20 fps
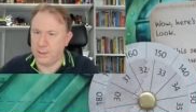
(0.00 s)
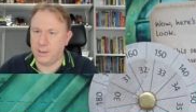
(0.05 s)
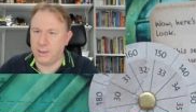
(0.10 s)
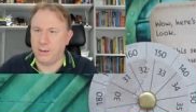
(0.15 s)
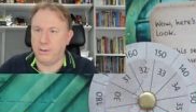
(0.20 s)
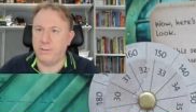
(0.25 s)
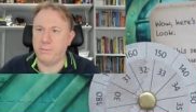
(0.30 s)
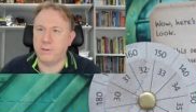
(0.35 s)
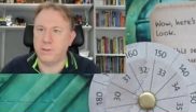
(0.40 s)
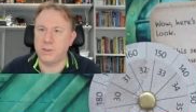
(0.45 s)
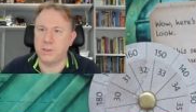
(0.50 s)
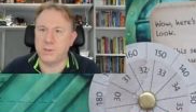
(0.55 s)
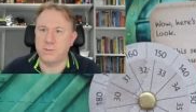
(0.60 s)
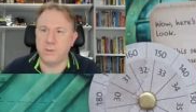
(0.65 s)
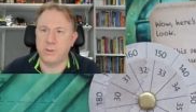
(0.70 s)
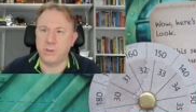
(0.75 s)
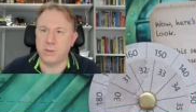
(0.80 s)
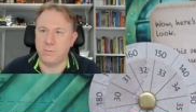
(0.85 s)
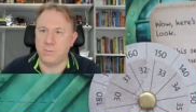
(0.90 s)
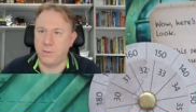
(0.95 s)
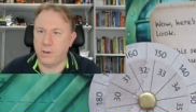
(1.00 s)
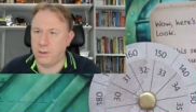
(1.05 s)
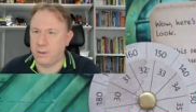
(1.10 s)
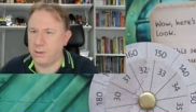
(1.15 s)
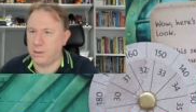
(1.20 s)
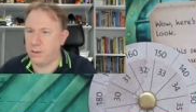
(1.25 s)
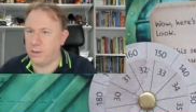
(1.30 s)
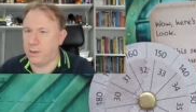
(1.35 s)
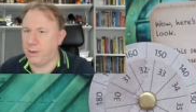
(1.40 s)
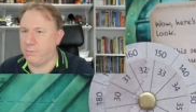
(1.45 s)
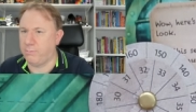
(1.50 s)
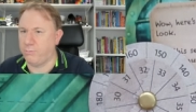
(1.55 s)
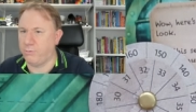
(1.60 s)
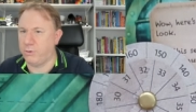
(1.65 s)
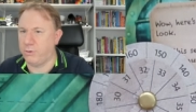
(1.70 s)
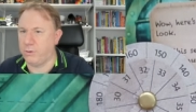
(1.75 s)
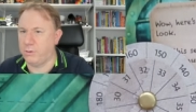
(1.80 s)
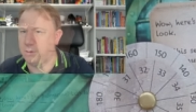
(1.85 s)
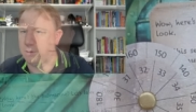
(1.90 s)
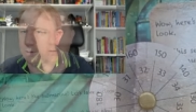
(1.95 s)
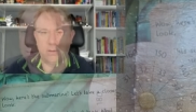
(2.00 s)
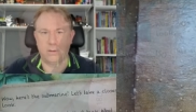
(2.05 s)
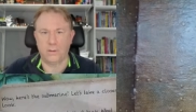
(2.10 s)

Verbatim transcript: Now I'm going to switch to my other camera.